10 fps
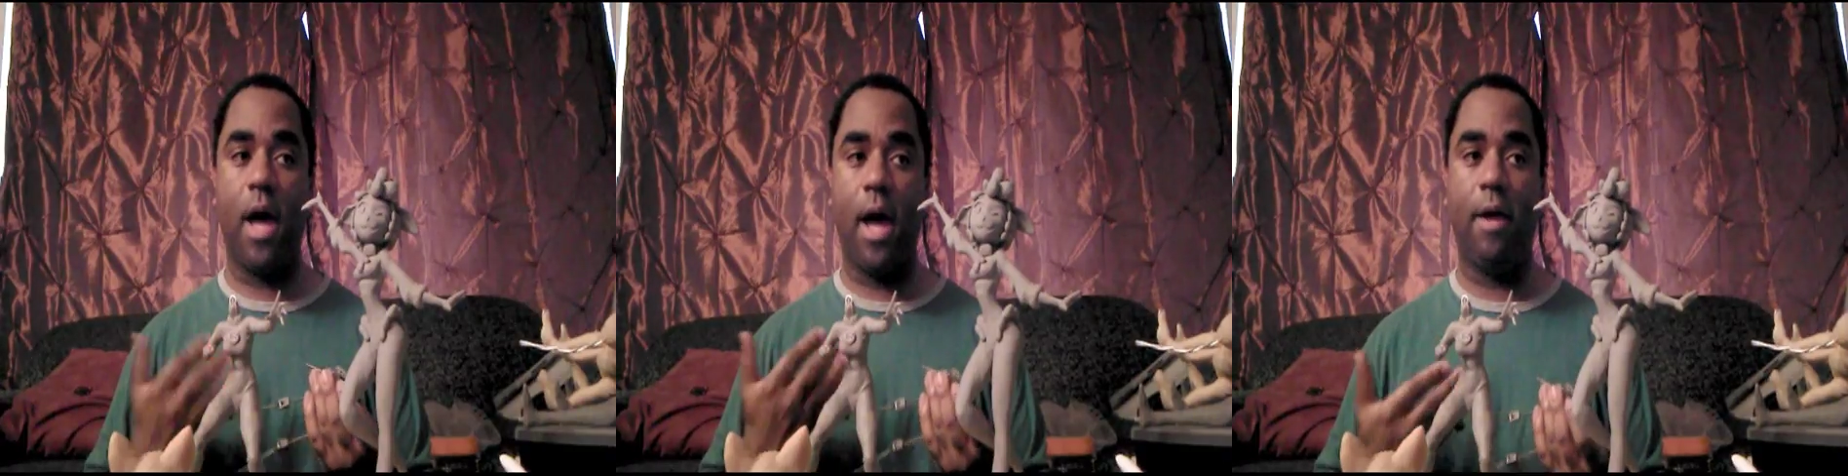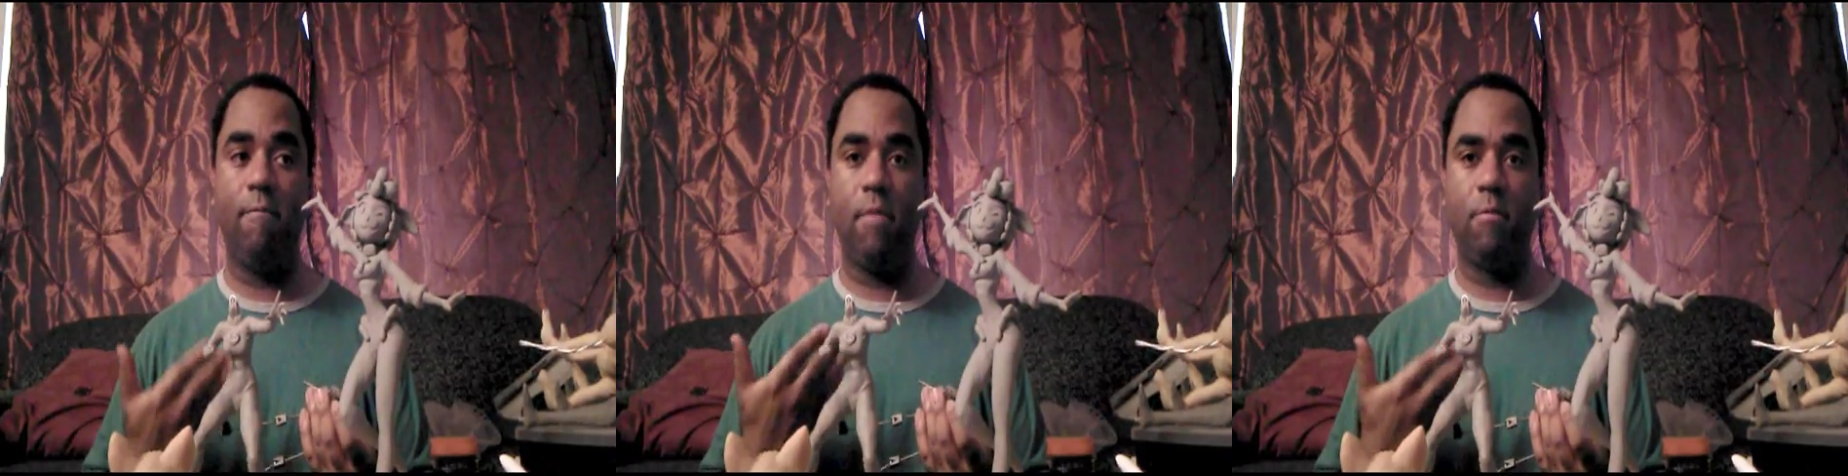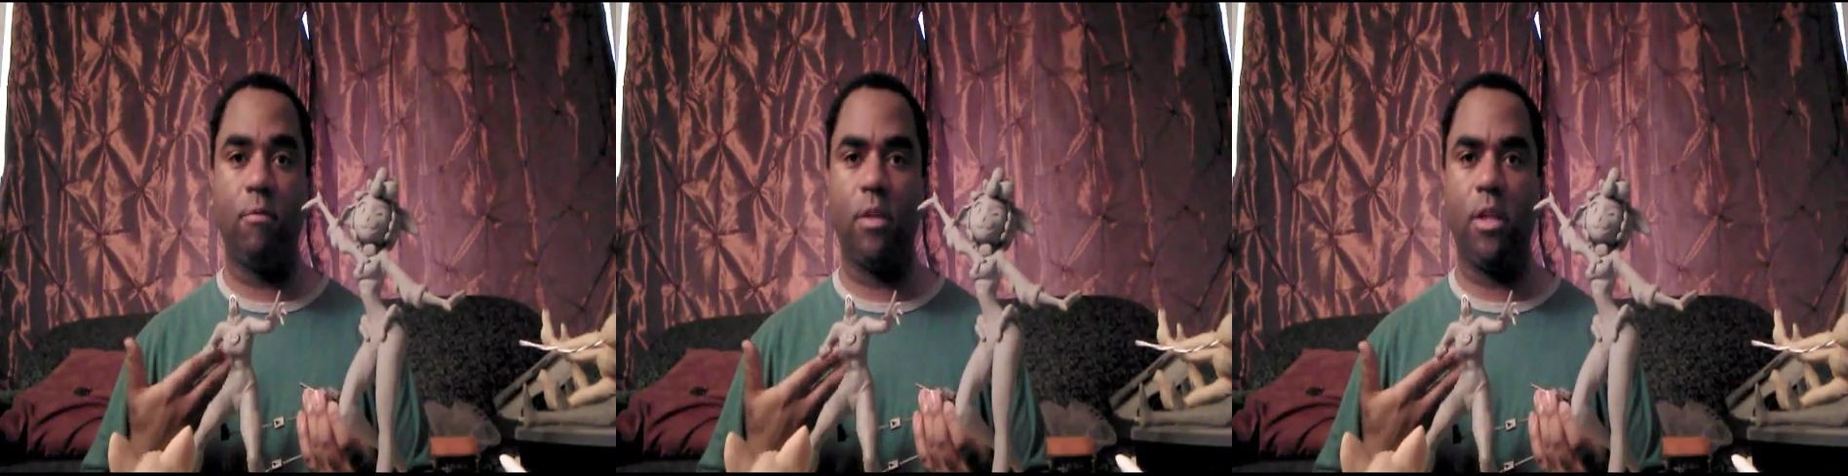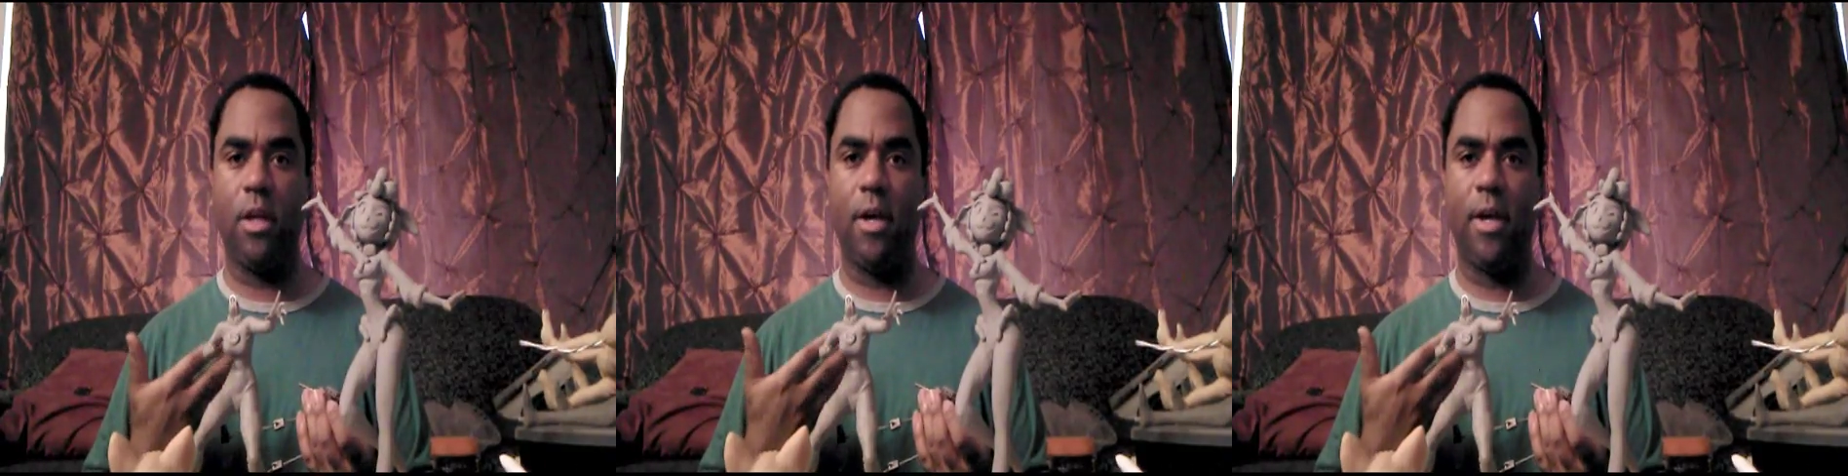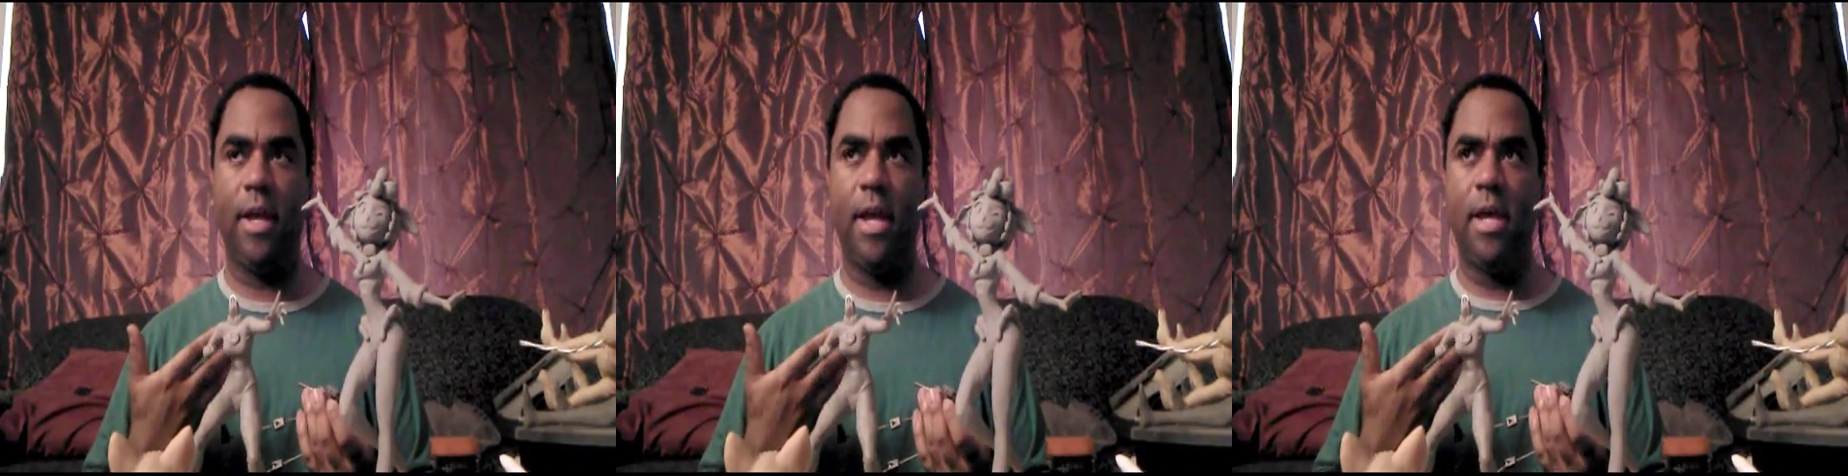I've never really
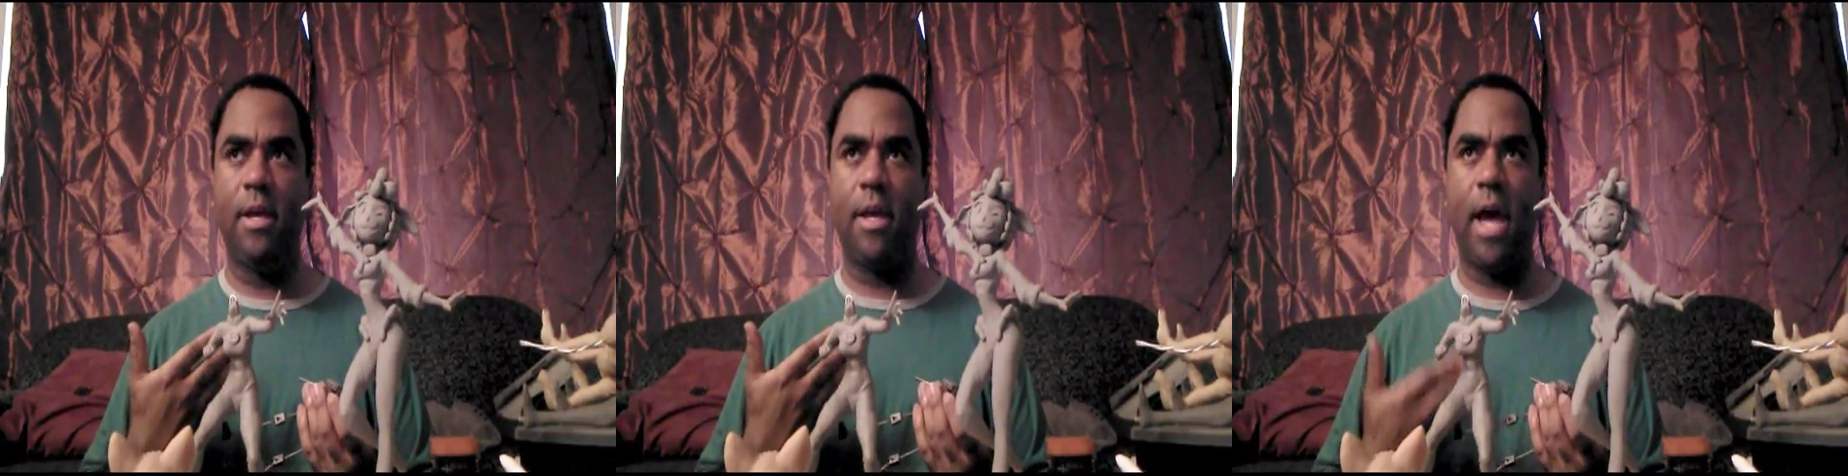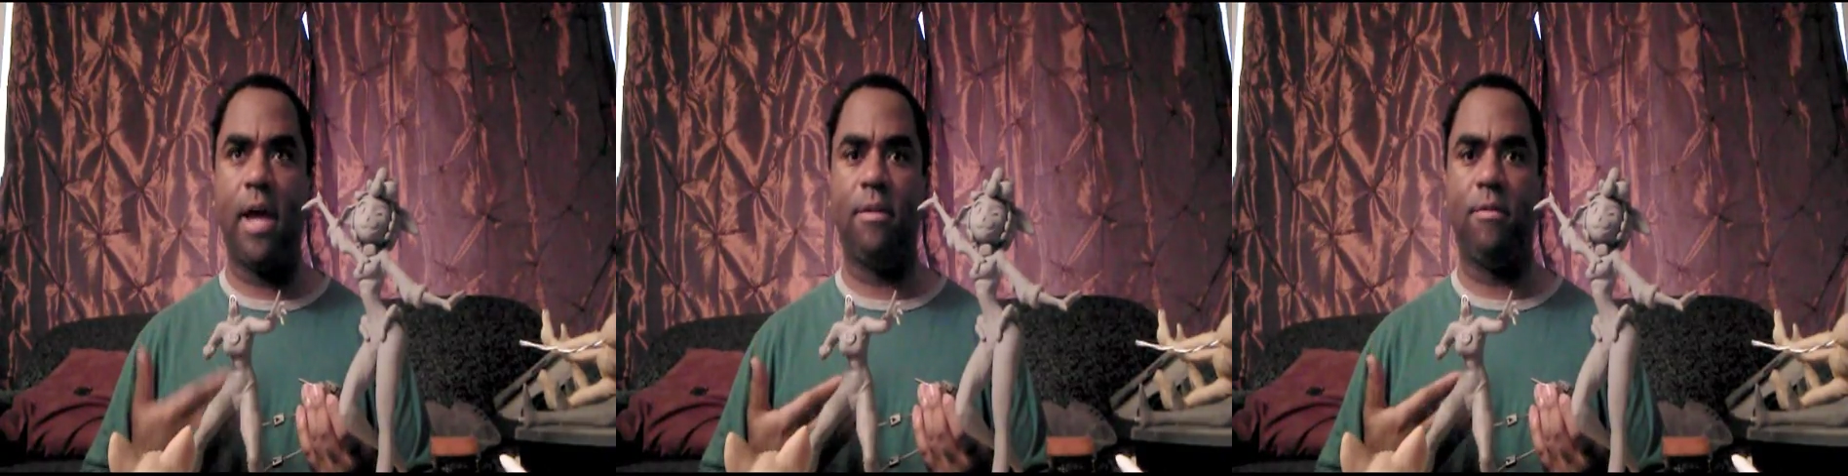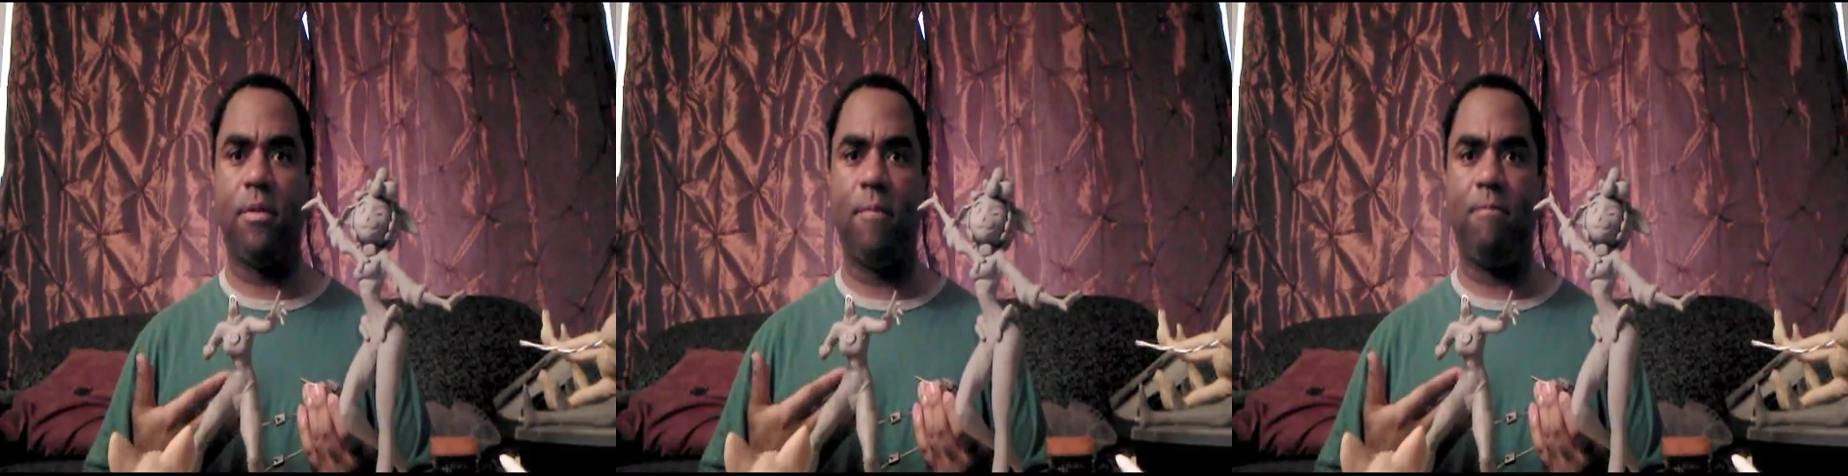had it